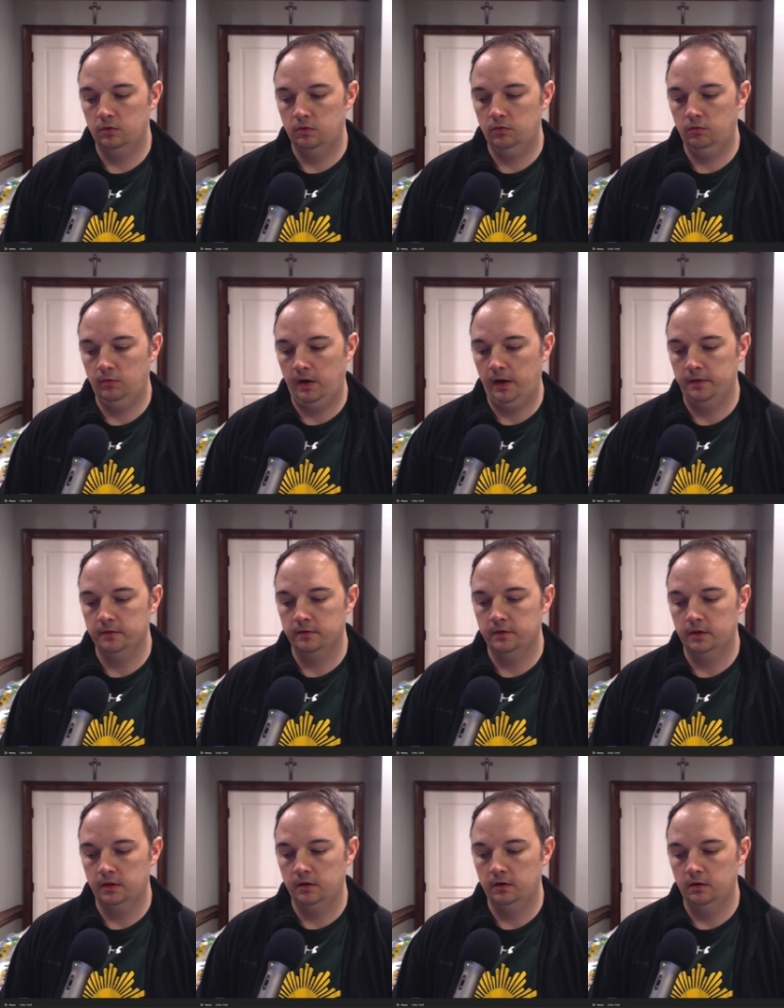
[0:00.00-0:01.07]
rather
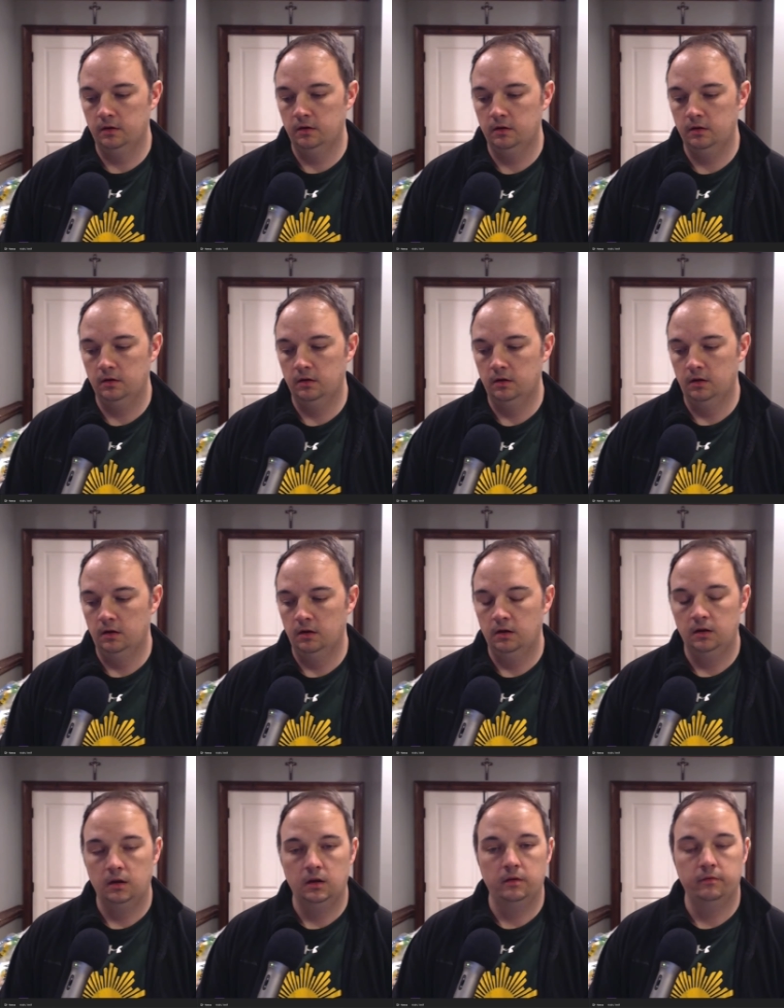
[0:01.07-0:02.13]
than
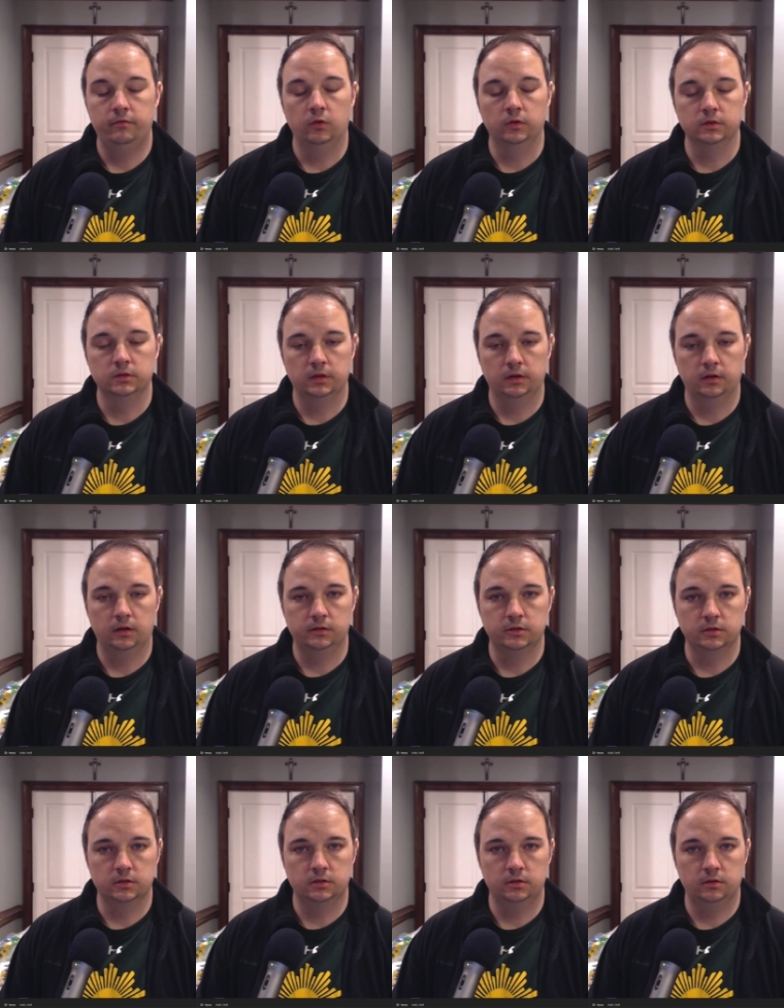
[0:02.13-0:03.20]
focusing on
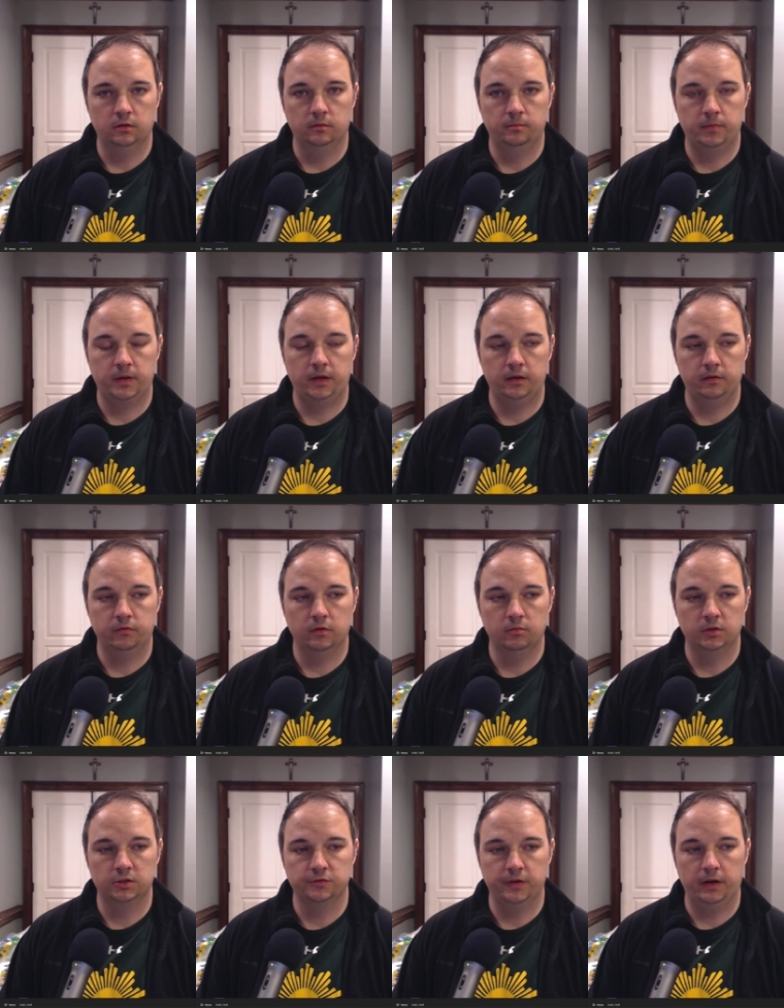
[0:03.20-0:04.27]
just, paying for a bunch of
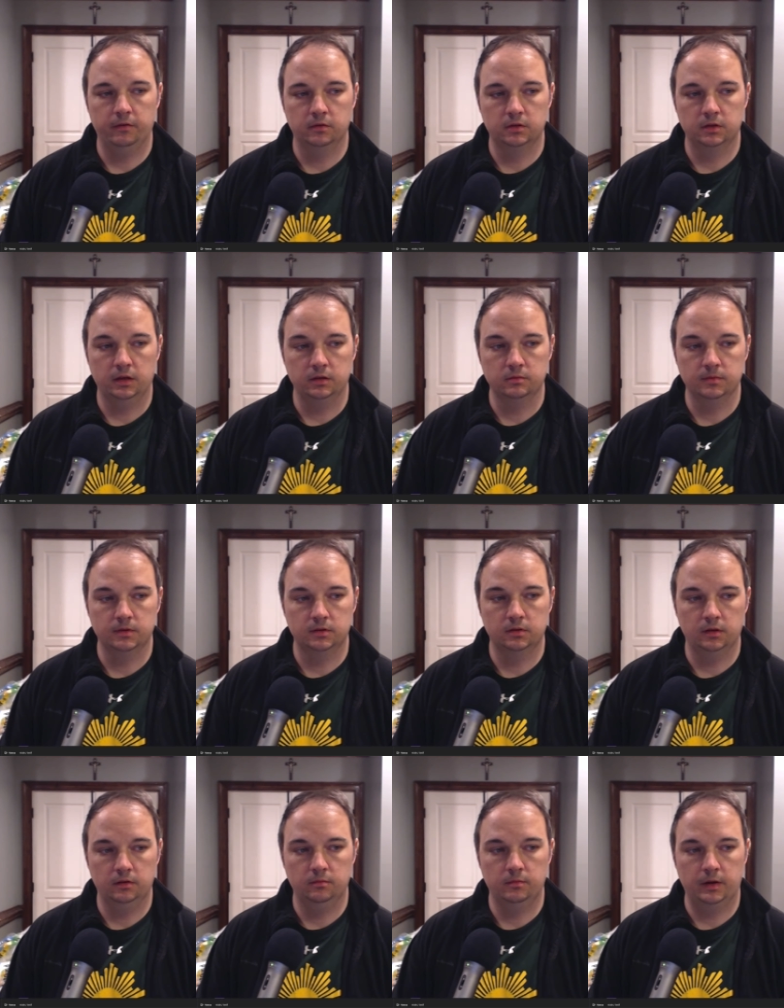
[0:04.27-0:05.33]
advertisements that
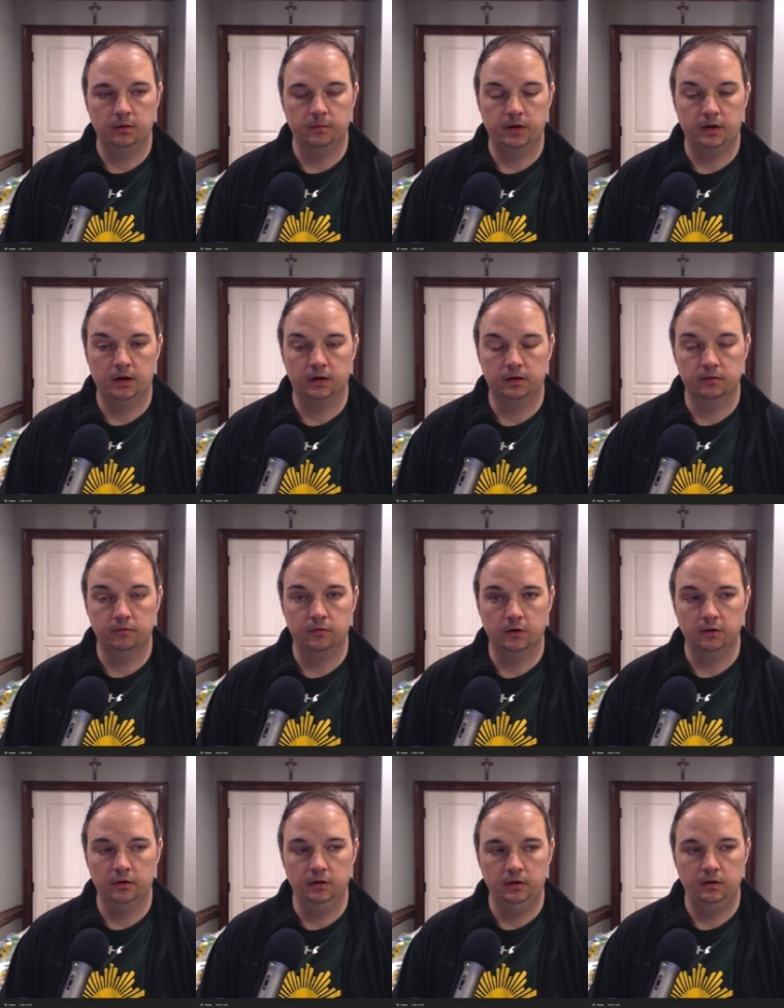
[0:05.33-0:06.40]
may or may not convert
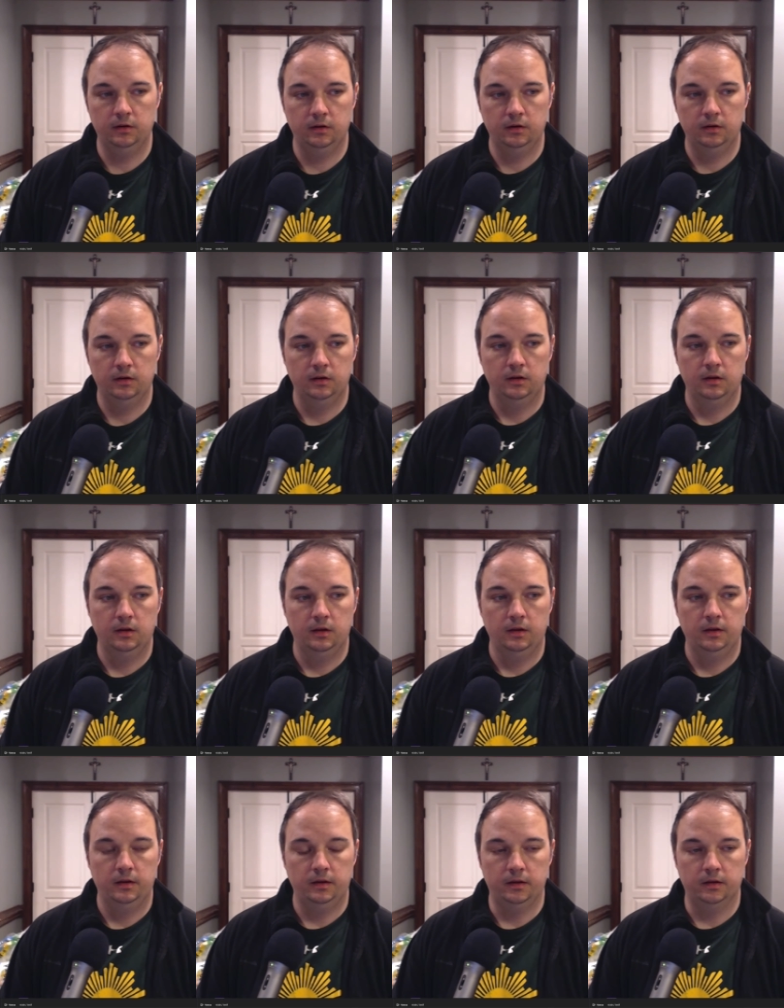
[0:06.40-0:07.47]

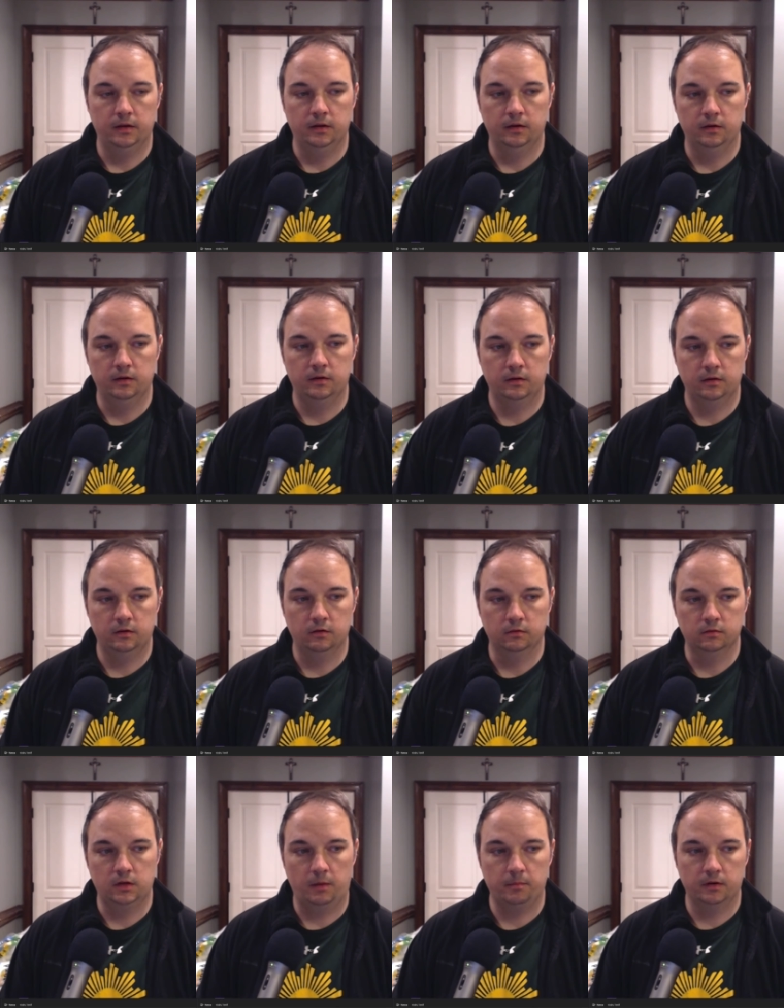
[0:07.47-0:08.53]
and,
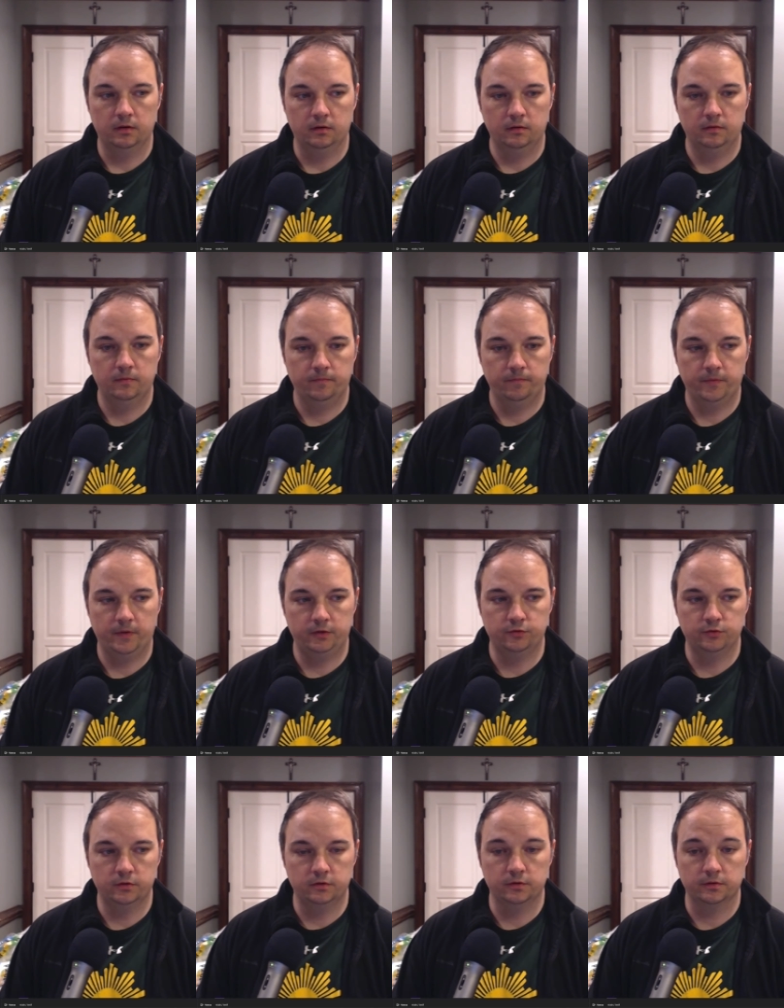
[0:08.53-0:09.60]
dumping
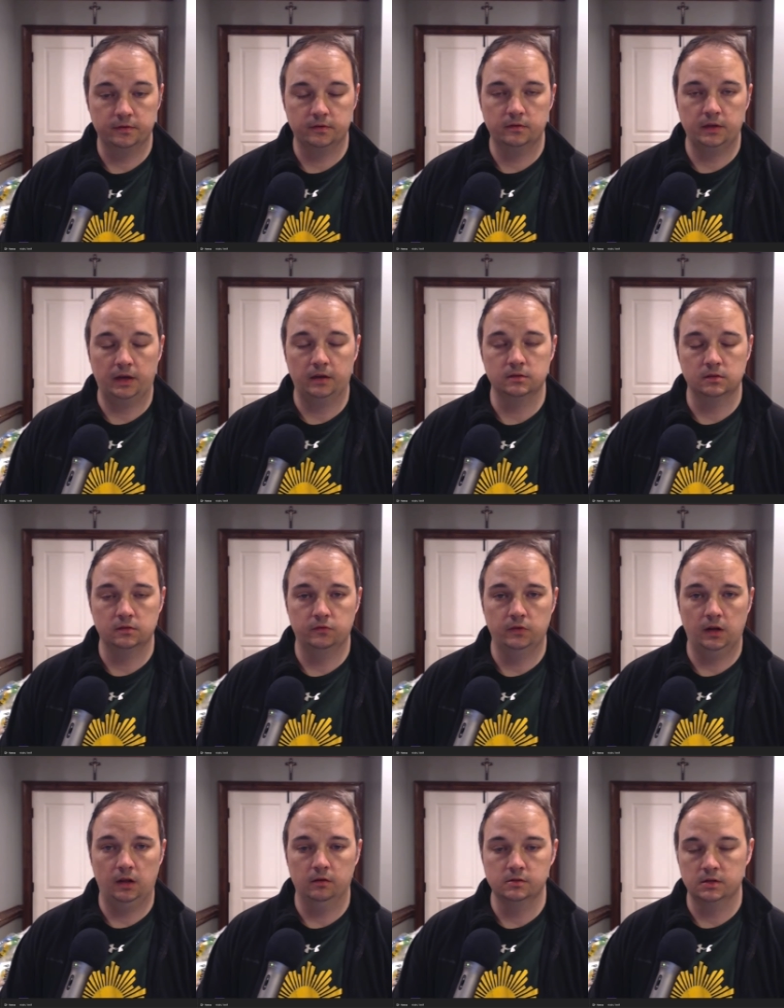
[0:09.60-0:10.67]
hundreds or thousands of
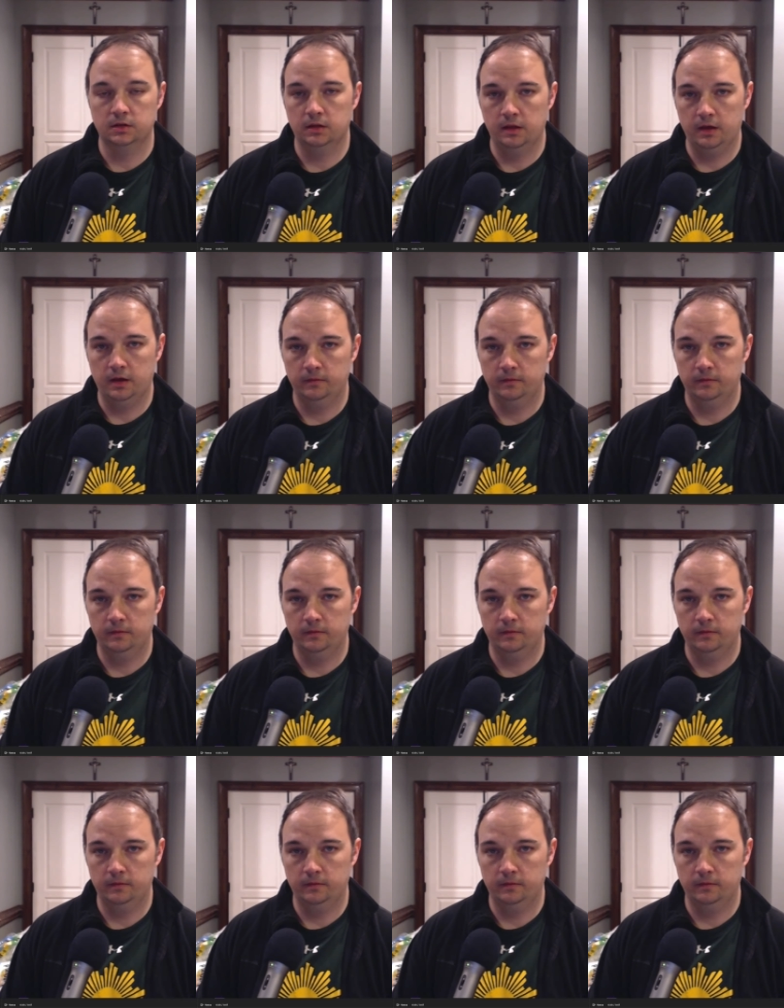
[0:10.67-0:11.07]
dollars into that,